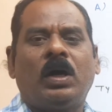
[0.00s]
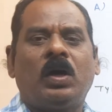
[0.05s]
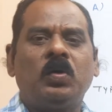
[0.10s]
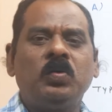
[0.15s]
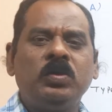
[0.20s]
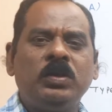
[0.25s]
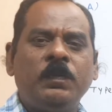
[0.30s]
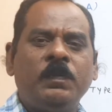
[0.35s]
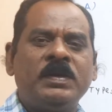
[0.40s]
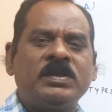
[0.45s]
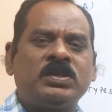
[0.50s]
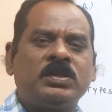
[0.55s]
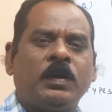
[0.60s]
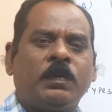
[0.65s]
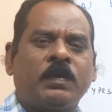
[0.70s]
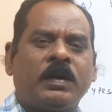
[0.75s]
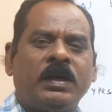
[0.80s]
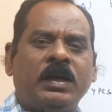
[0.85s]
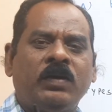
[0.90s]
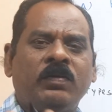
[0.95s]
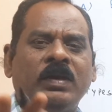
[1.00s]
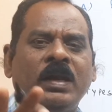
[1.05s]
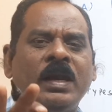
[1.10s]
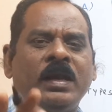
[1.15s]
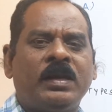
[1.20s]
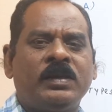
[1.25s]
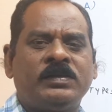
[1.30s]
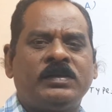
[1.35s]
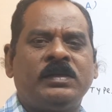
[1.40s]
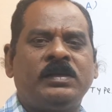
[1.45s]
On the basis of conductivity of
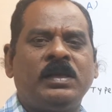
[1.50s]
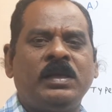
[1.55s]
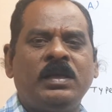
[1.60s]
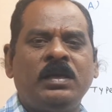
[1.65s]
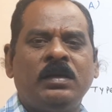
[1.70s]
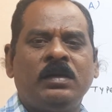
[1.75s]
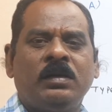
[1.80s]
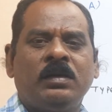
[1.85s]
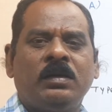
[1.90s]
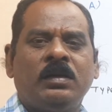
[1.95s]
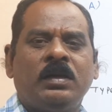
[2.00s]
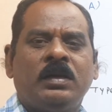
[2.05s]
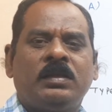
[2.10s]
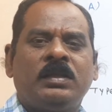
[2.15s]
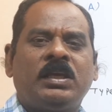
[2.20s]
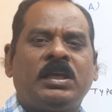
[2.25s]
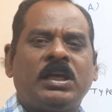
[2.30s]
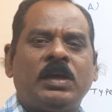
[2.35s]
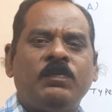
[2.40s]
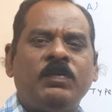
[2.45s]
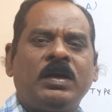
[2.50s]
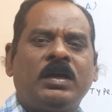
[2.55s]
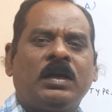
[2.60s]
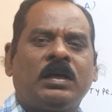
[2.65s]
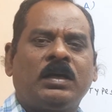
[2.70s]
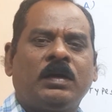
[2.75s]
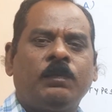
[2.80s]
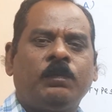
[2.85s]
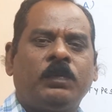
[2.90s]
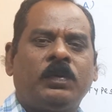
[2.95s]
electricity, the
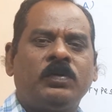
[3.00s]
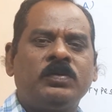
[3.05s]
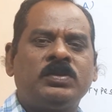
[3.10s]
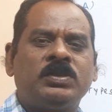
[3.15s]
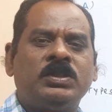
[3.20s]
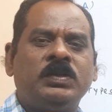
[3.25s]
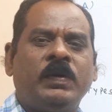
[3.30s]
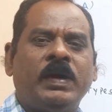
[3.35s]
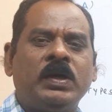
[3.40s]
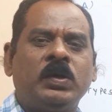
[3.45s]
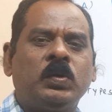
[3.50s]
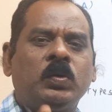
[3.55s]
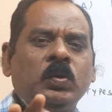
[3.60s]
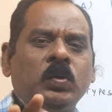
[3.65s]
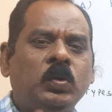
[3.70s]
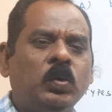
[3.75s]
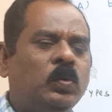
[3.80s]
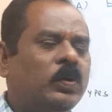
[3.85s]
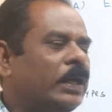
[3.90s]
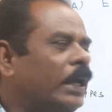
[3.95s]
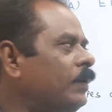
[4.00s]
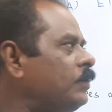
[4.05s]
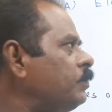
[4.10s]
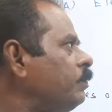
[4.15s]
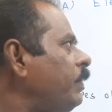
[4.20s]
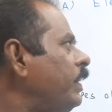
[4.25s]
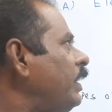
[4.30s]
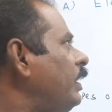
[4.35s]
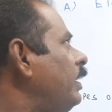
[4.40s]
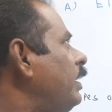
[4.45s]
chemical compounds divide into two types
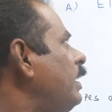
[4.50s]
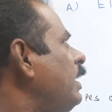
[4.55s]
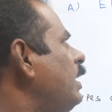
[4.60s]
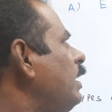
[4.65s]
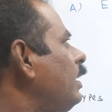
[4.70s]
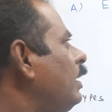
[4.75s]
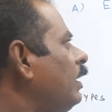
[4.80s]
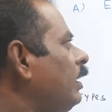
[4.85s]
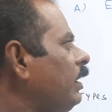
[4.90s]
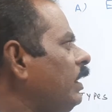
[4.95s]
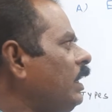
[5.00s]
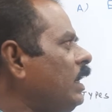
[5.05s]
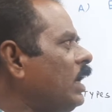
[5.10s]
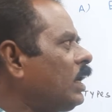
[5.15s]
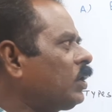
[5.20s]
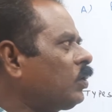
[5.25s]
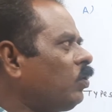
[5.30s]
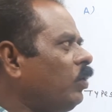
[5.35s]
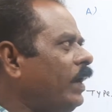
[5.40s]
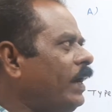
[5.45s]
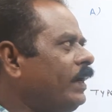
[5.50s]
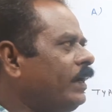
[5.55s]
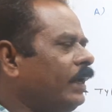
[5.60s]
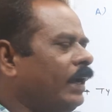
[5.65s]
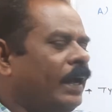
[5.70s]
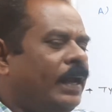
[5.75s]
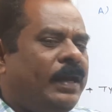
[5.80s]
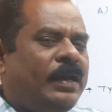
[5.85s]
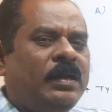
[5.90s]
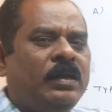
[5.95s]
mainly, electrolyte
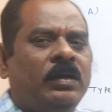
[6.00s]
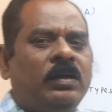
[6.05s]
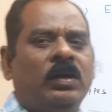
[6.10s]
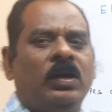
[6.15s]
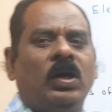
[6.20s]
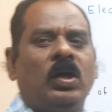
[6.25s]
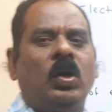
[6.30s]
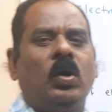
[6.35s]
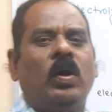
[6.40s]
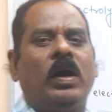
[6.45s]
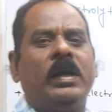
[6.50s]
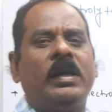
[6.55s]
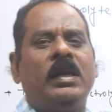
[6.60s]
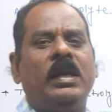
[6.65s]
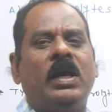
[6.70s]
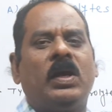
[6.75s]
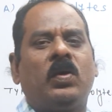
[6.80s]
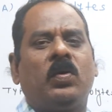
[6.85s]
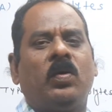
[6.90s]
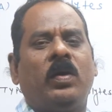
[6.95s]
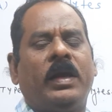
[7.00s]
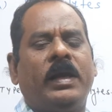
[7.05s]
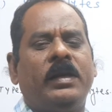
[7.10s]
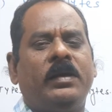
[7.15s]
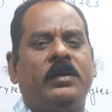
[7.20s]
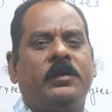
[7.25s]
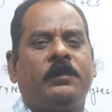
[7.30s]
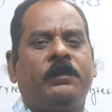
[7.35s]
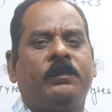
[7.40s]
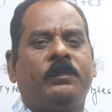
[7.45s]
and
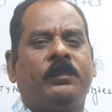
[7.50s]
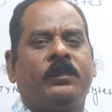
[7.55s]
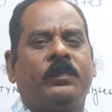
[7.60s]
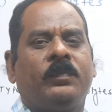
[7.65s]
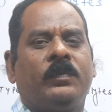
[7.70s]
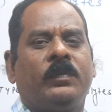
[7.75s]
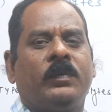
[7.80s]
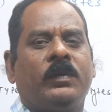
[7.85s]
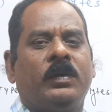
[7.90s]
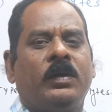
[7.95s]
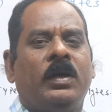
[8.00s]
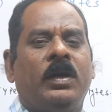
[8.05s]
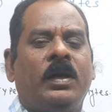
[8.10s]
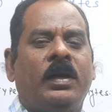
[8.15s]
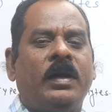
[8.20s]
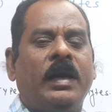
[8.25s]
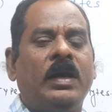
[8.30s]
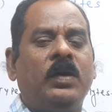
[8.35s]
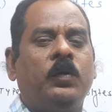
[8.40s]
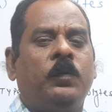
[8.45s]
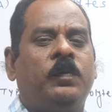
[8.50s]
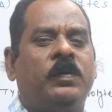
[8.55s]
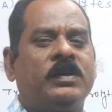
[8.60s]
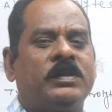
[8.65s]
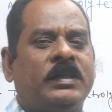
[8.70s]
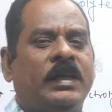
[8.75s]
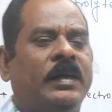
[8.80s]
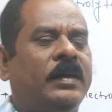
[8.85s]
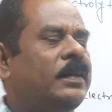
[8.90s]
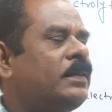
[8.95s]
non-electrolyte. Try to
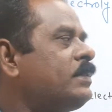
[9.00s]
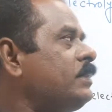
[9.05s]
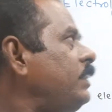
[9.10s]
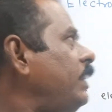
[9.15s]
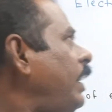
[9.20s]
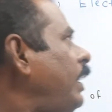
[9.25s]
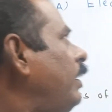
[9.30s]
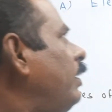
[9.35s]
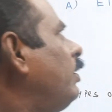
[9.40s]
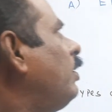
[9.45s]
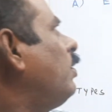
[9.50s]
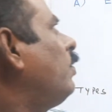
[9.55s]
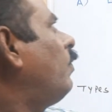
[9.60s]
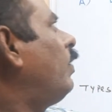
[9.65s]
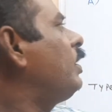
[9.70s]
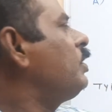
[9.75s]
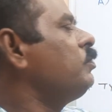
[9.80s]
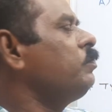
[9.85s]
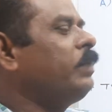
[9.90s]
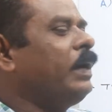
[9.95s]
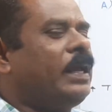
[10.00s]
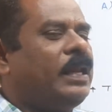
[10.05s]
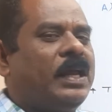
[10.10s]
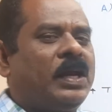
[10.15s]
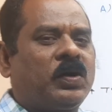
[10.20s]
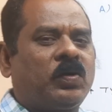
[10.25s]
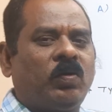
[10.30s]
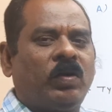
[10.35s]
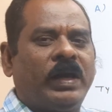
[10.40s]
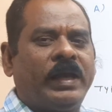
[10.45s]
first understand what is meant by
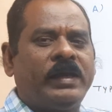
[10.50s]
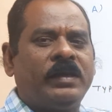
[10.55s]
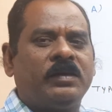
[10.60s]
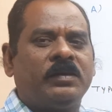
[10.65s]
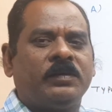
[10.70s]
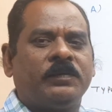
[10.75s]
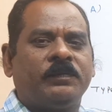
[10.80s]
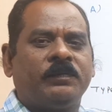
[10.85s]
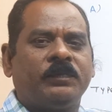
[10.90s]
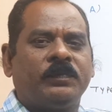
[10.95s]
electrolyte.